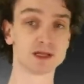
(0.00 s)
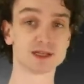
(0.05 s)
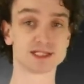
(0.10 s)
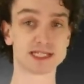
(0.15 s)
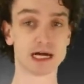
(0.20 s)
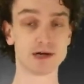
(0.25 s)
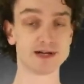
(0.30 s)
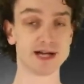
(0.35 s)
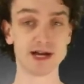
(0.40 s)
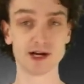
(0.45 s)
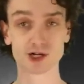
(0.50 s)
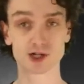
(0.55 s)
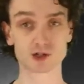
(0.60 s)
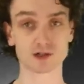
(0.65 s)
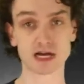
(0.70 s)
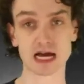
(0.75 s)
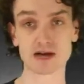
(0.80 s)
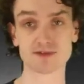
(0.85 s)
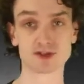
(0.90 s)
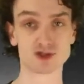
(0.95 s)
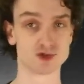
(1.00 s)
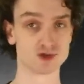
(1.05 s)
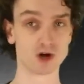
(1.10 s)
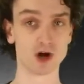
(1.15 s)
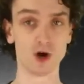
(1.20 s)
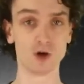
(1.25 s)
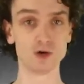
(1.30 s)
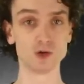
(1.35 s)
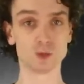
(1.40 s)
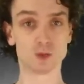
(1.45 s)
military aircraft,
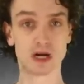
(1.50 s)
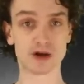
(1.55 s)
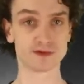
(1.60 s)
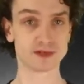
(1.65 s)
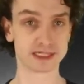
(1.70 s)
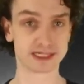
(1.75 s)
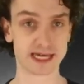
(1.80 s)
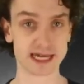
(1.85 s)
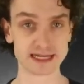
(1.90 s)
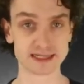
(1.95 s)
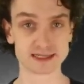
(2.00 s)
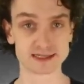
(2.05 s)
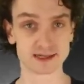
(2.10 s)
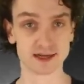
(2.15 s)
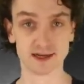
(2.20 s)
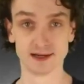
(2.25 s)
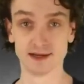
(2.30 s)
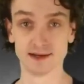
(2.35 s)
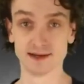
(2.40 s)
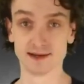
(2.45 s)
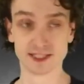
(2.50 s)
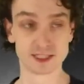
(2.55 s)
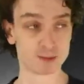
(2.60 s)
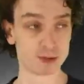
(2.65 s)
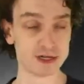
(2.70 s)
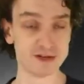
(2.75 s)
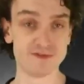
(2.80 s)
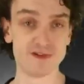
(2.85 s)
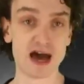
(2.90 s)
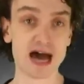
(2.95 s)
drone, whatever the case, it's
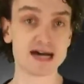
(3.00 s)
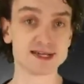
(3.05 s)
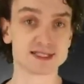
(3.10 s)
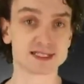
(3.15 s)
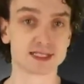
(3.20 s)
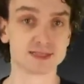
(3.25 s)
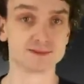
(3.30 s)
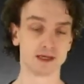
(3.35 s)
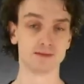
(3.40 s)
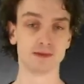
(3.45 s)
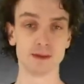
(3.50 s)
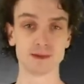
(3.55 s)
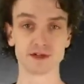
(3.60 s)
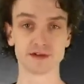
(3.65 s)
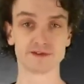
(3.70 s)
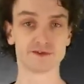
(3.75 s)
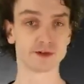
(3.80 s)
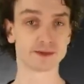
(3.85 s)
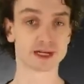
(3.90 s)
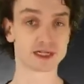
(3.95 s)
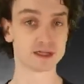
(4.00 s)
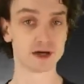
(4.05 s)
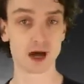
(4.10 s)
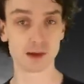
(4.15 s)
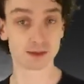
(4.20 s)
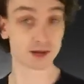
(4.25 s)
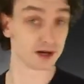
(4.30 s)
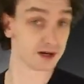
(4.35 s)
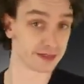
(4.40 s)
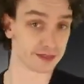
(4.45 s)
pretty fast. Maybe they're filming
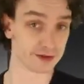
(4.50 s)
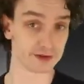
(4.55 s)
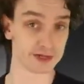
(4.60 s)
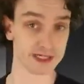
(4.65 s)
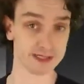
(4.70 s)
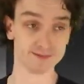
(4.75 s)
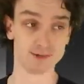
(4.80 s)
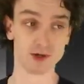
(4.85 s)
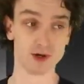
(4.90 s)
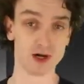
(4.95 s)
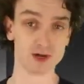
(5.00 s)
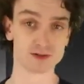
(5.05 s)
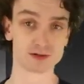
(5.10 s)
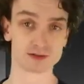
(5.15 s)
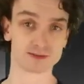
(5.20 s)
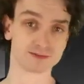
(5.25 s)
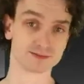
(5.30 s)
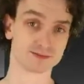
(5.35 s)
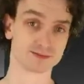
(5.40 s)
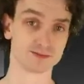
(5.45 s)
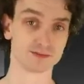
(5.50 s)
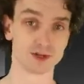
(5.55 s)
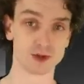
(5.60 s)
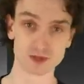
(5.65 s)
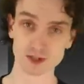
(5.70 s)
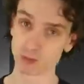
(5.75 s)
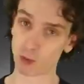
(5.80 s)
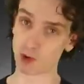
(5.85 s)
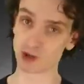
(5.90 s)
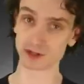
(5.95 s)
Top Gun 3, who knows. No
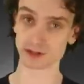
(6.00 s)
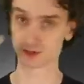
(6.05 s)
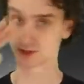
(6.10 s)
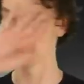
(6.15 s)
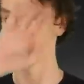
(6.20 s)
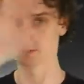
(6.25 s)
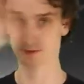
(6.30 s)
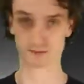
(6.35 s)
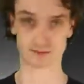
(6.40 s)
spoilers.